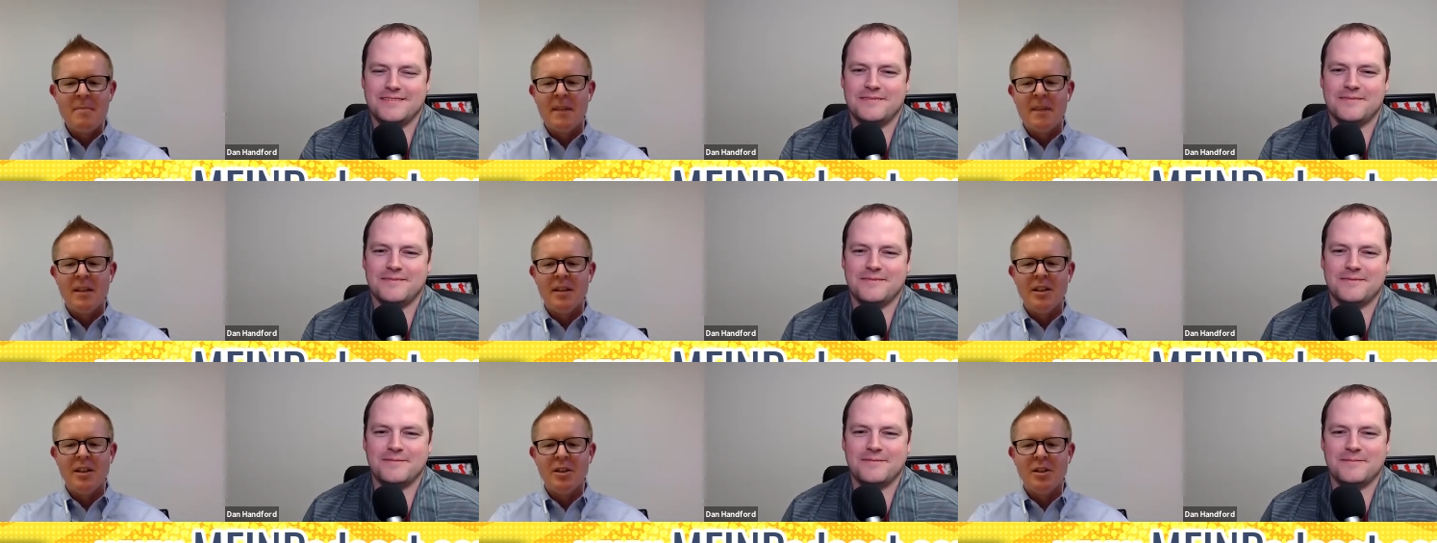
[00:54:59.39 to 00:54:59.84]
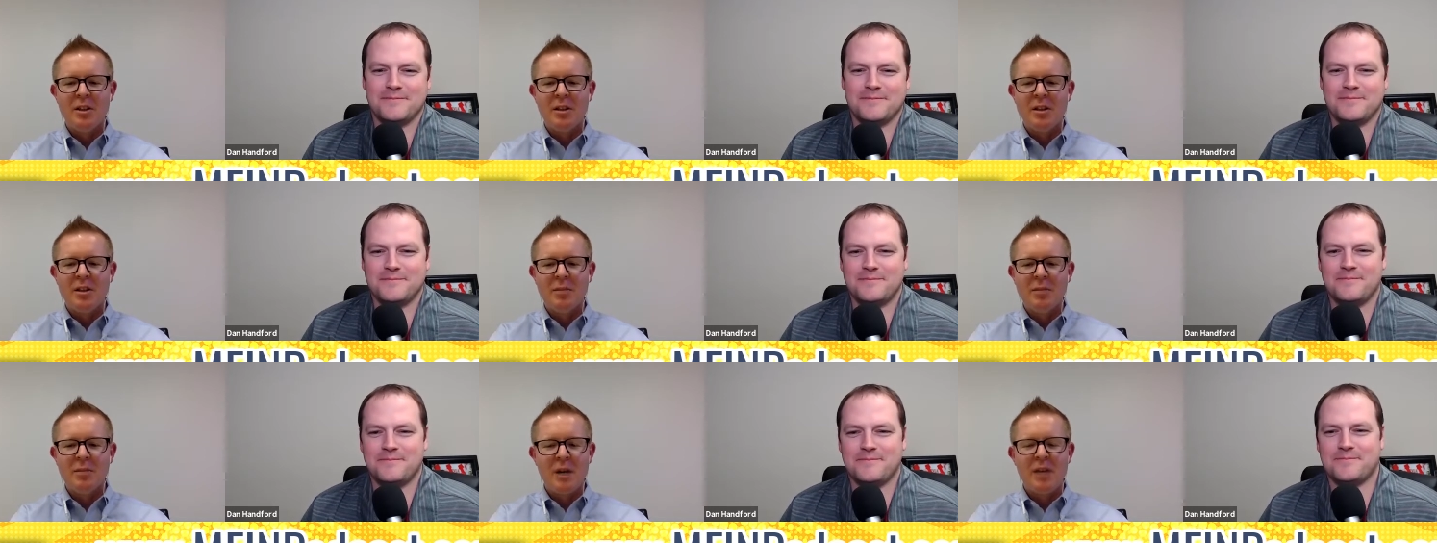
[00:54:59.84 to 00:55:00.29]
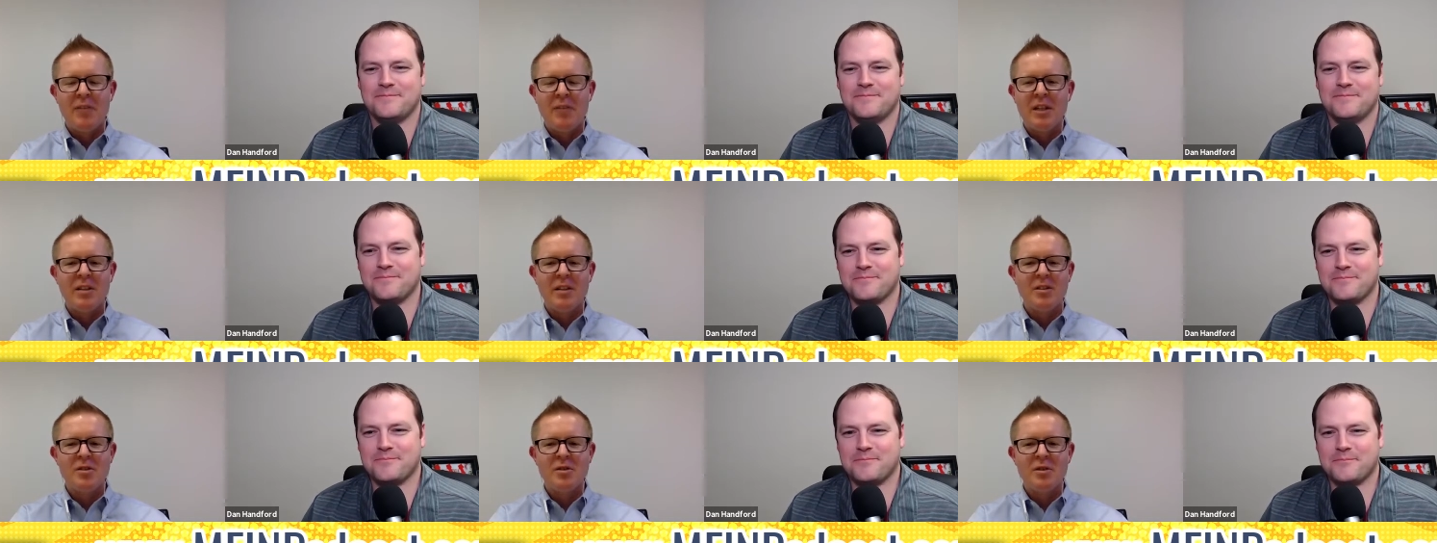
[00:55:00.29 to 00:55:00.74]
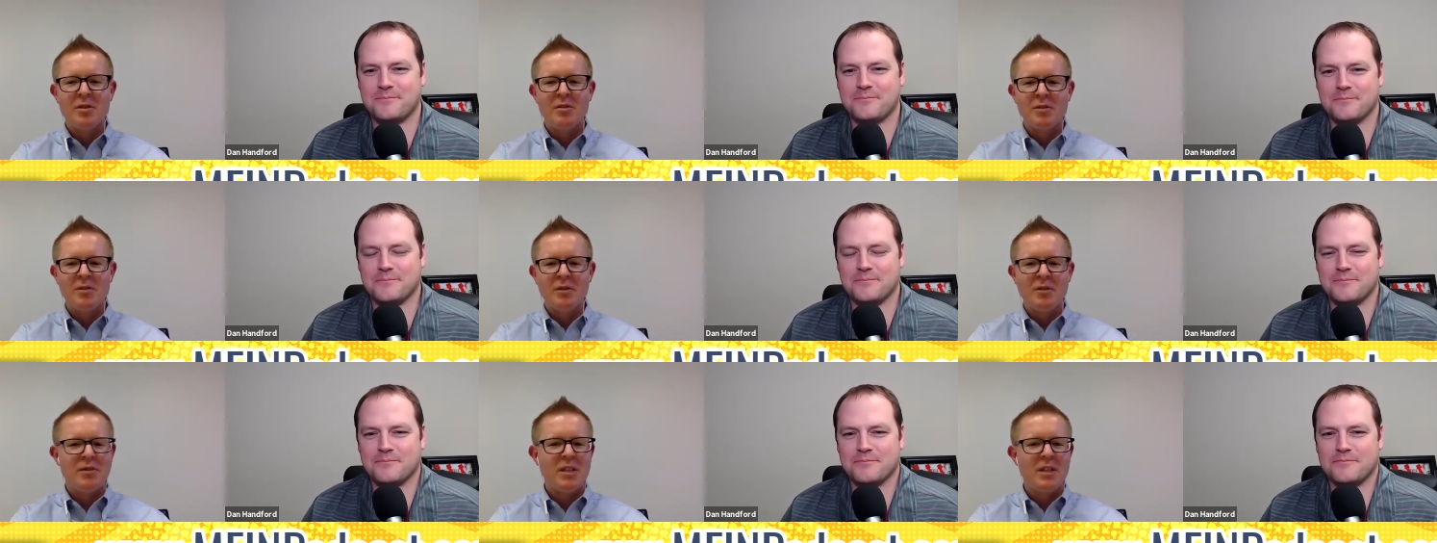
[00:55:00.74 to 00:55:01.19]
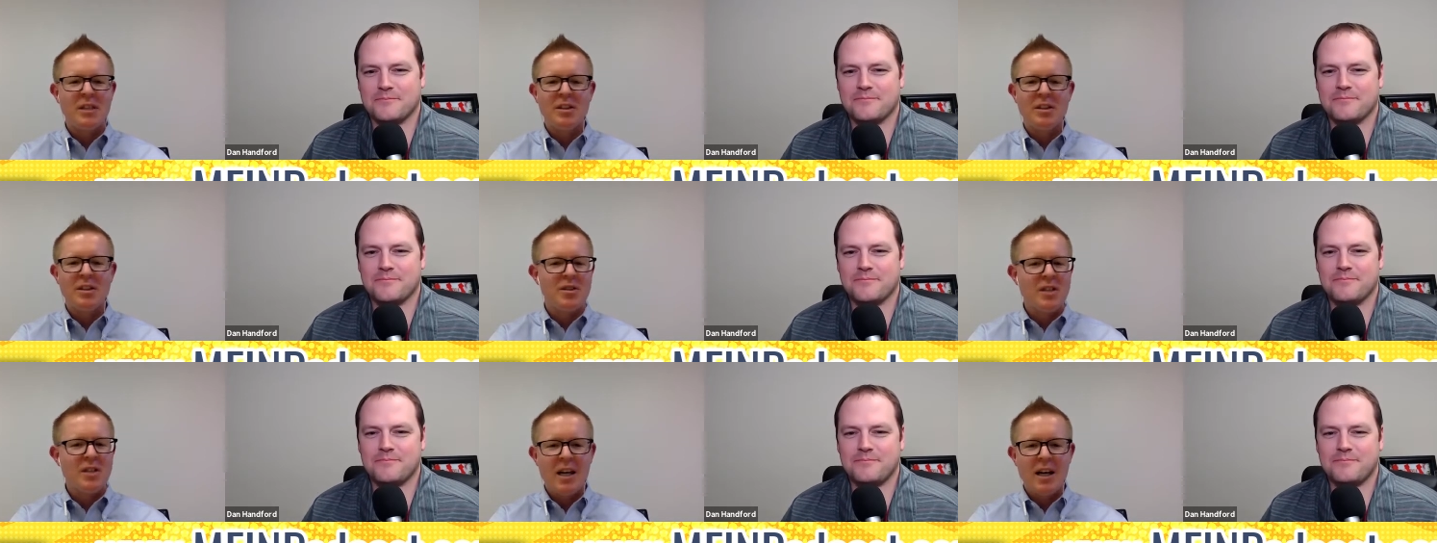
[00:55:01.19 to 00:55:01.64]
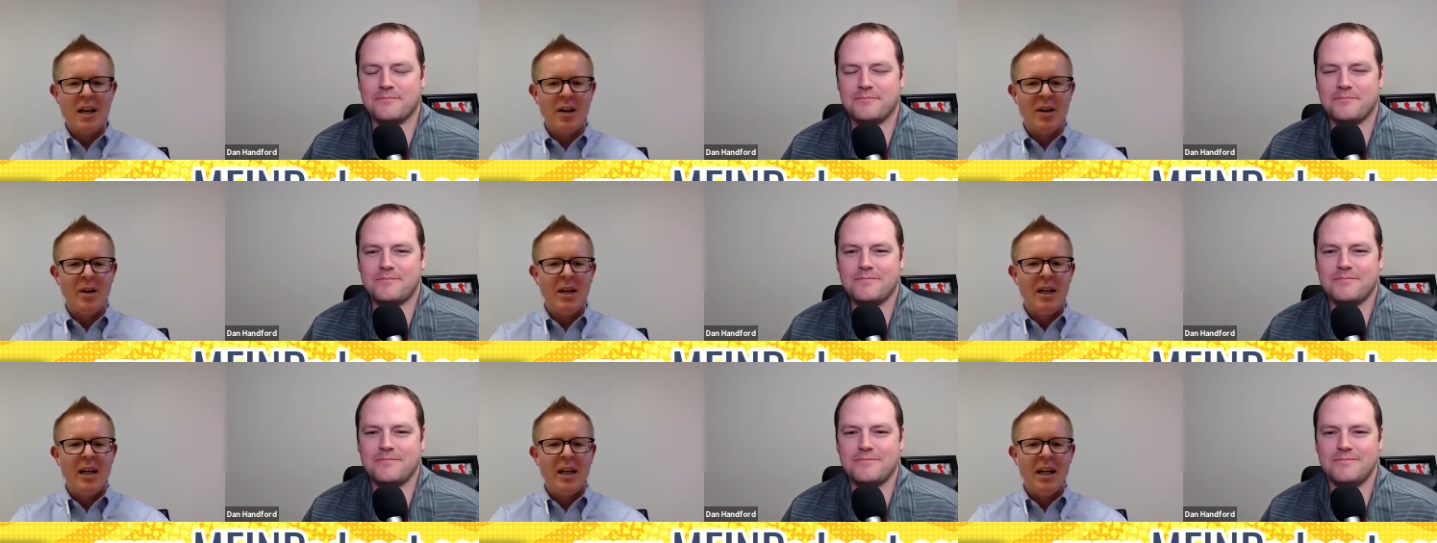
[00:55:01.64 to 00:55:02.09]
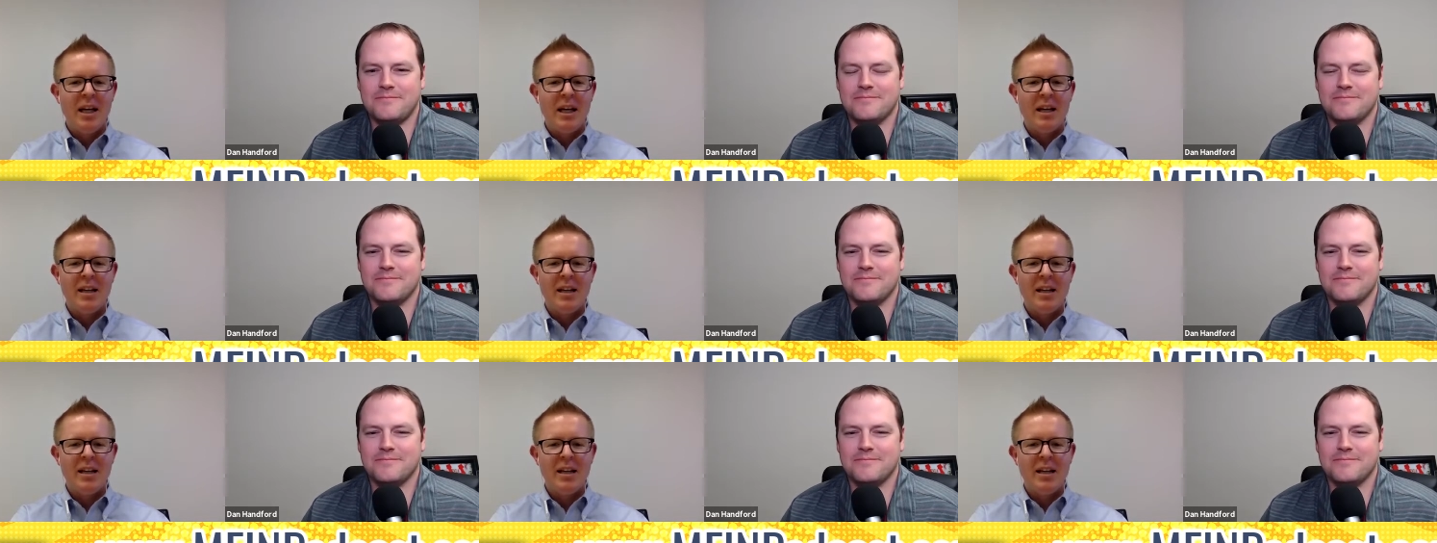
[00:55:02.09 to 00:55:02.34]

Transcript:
Speaker 1: you know in, in private industry for 15 years now and